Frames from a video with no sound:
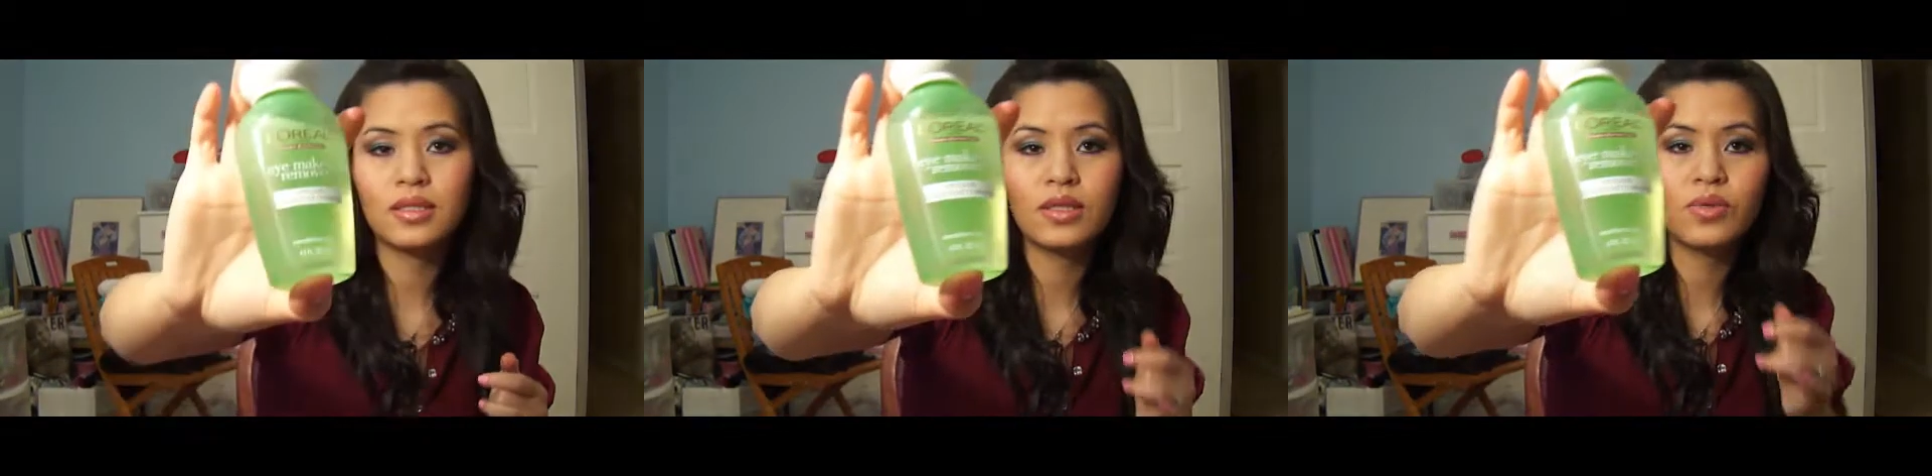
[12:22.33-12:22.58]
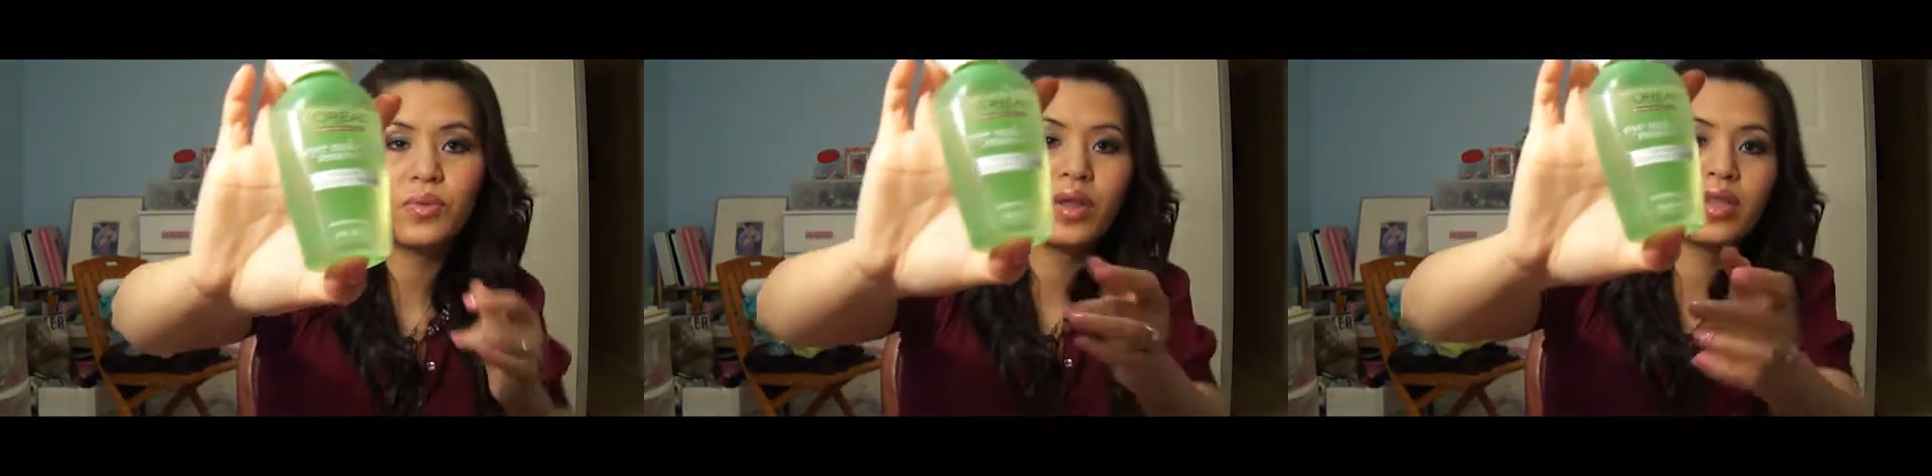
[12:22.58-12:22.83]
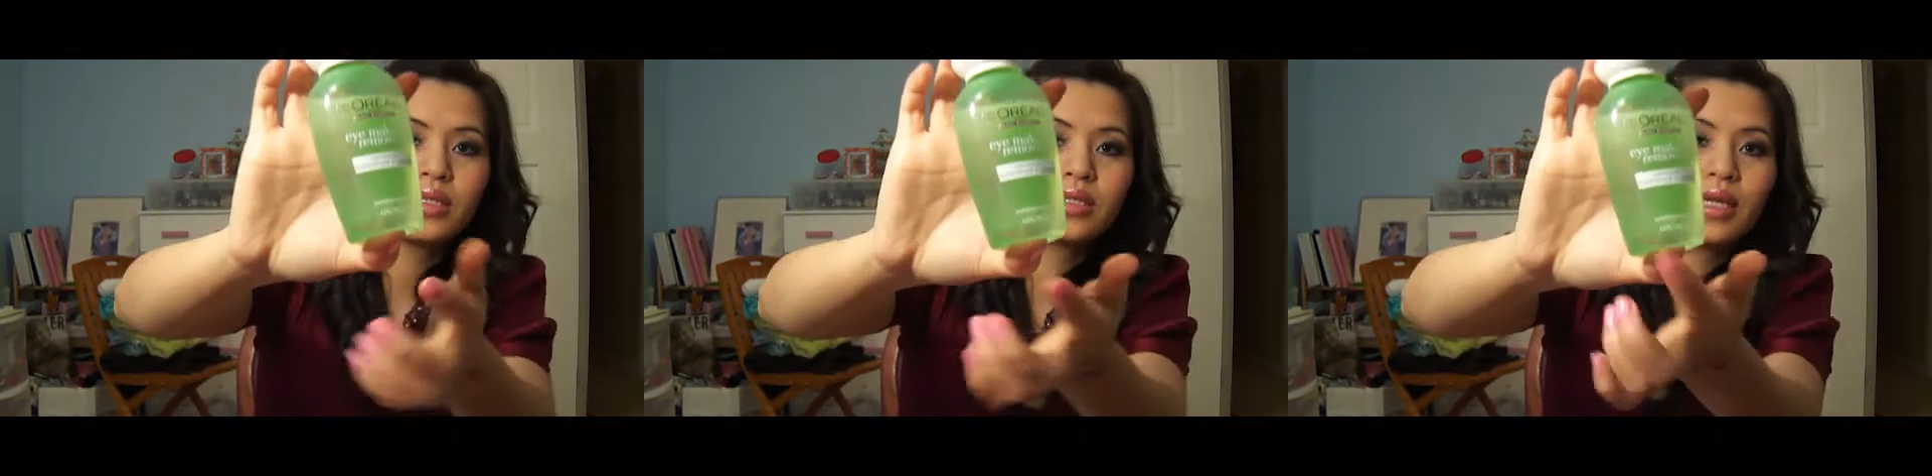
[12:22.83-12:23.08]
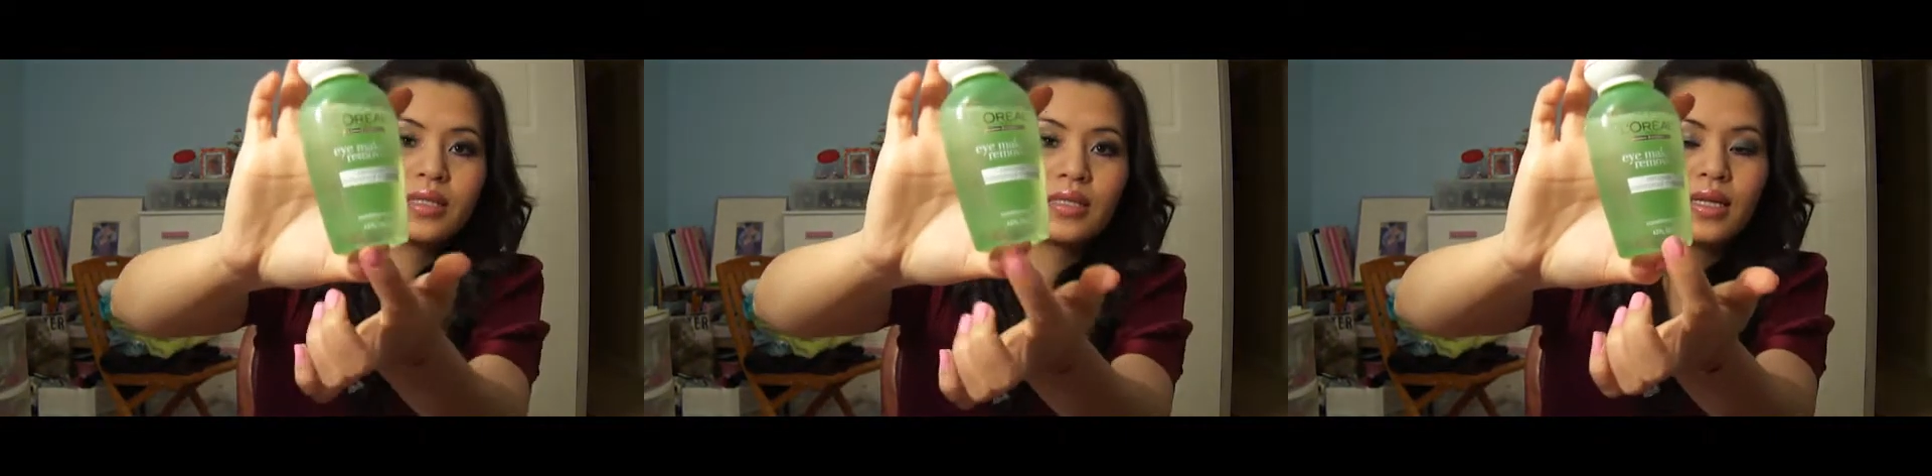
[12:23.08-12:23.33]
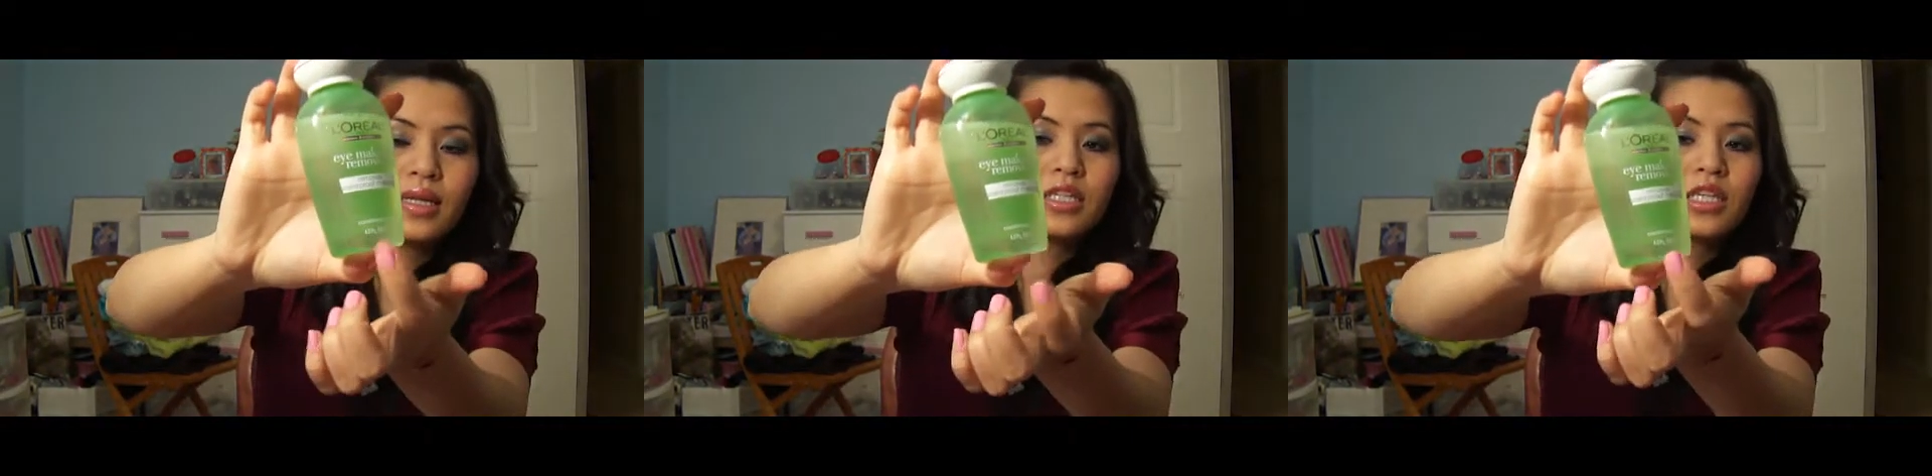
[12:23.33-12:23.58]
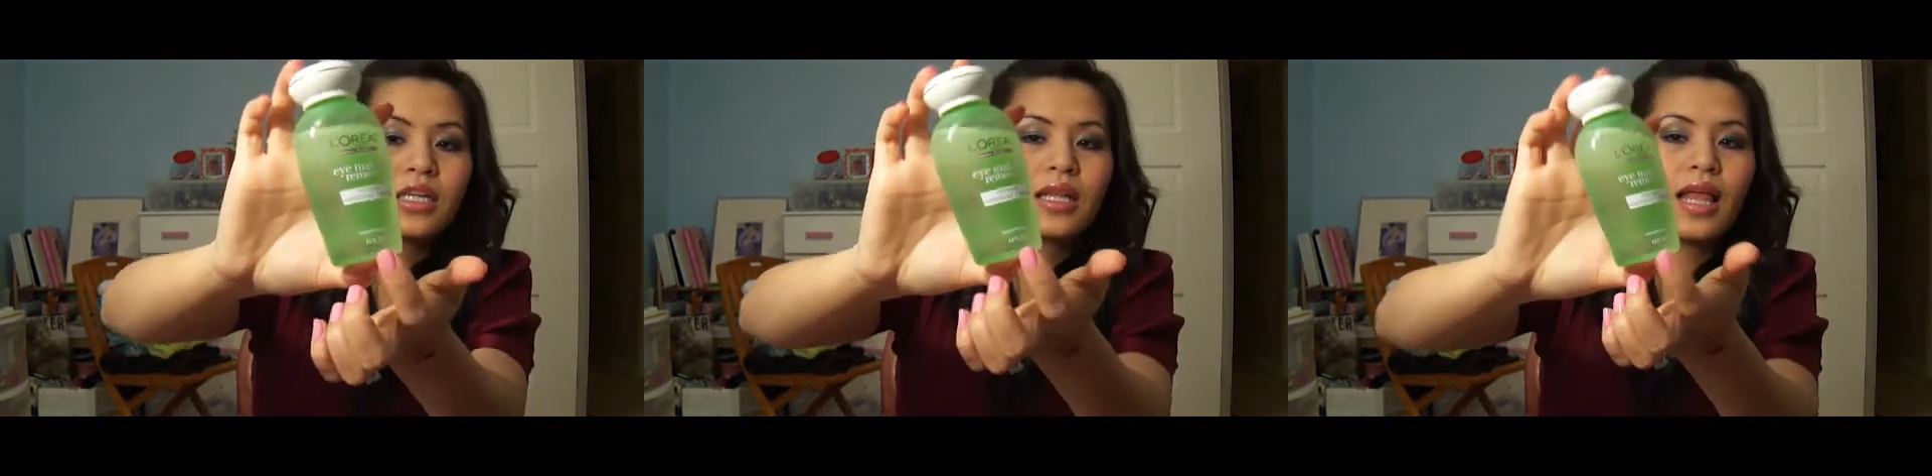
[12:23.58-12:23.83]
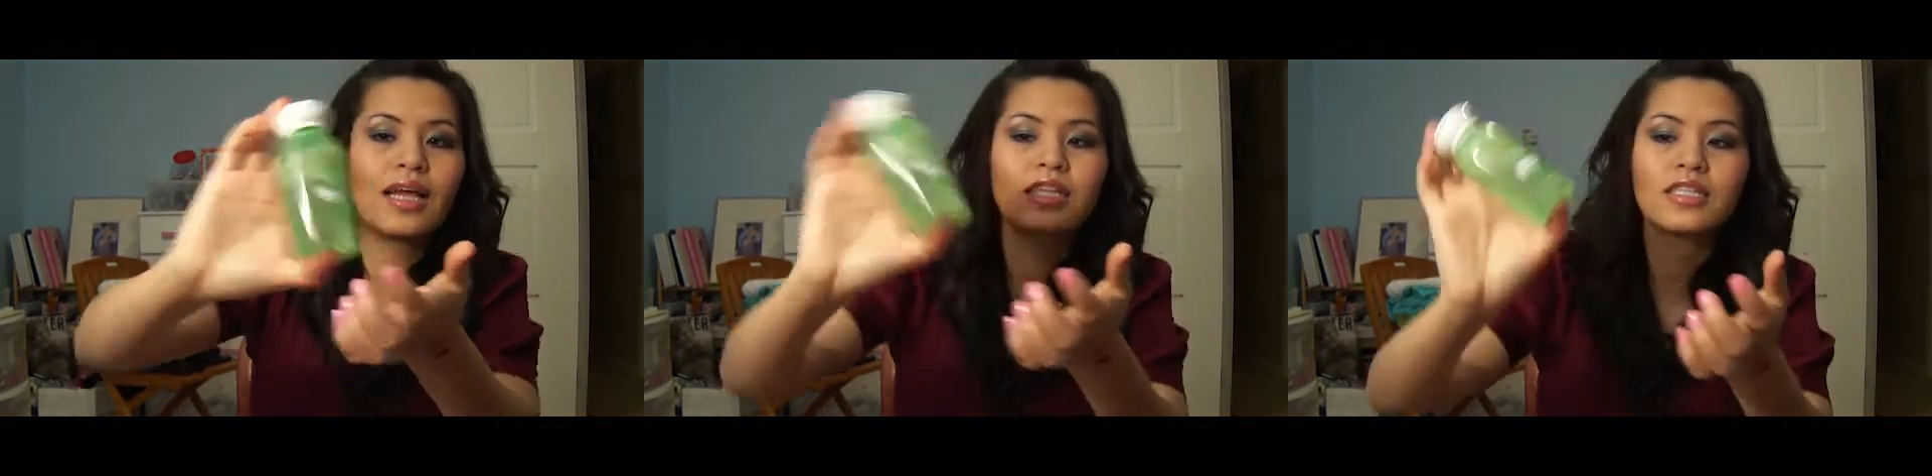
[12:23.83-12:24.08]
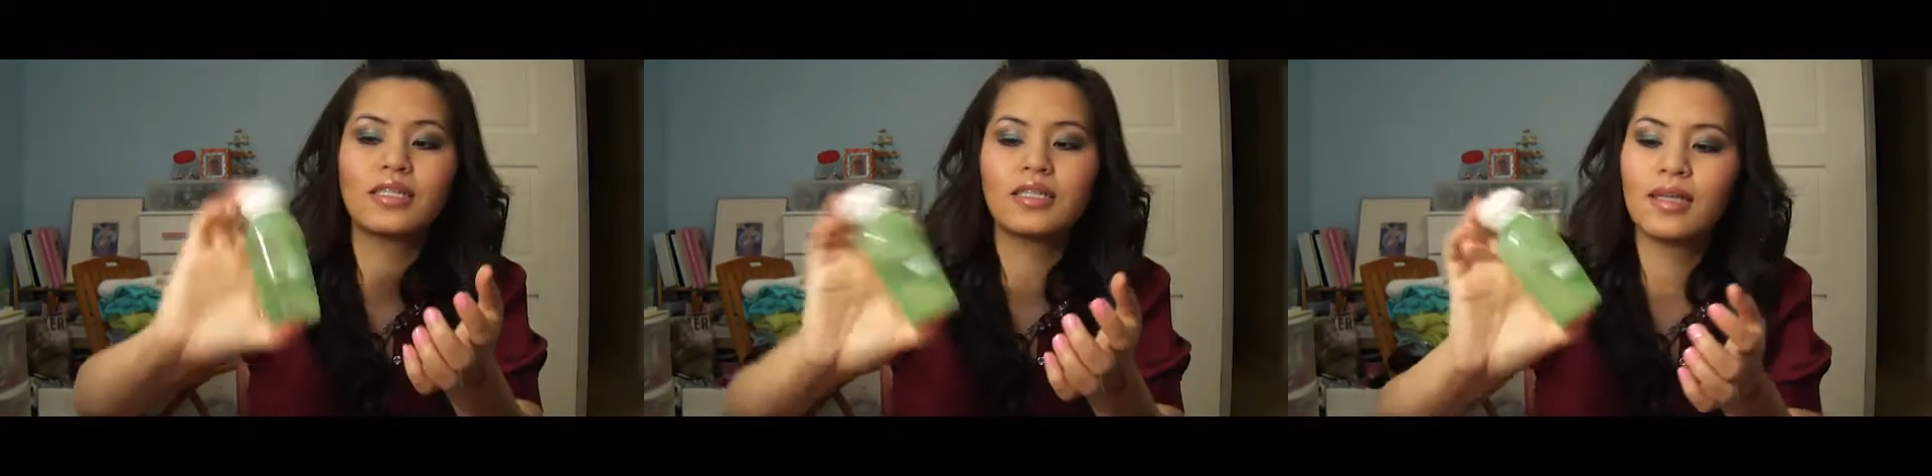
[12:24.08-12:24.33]
the one that says conditioned
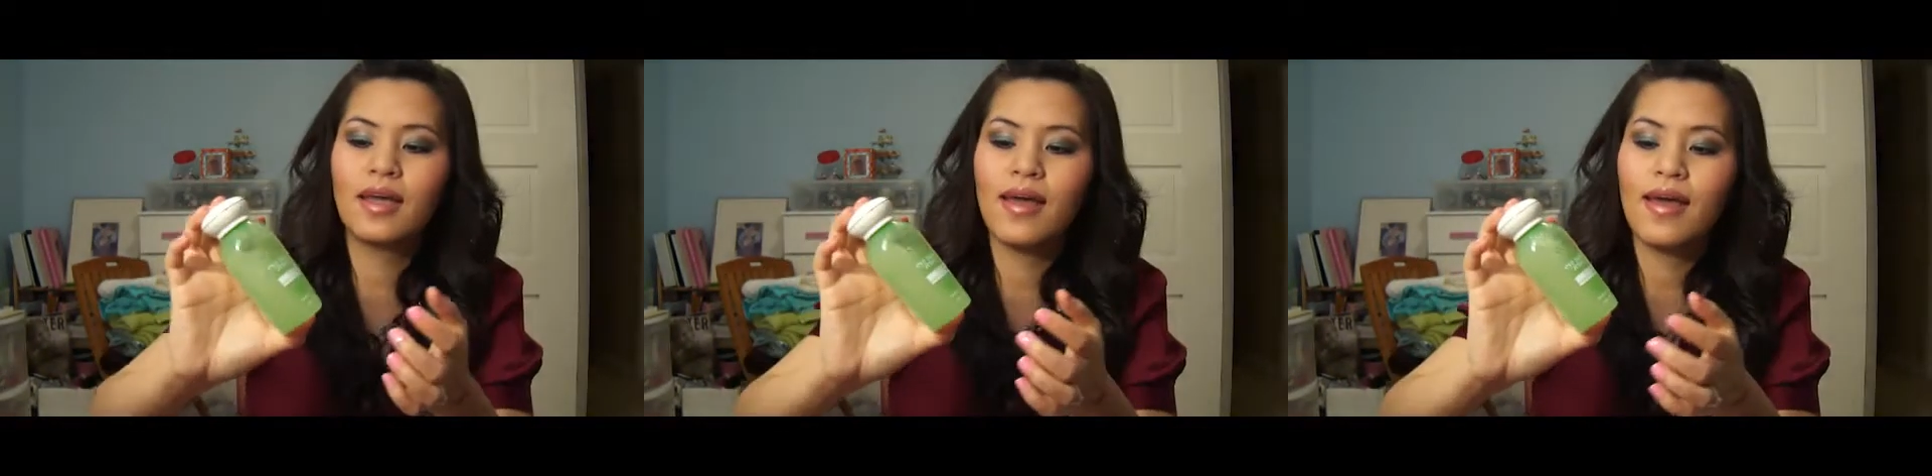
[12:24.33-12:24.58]
lashes.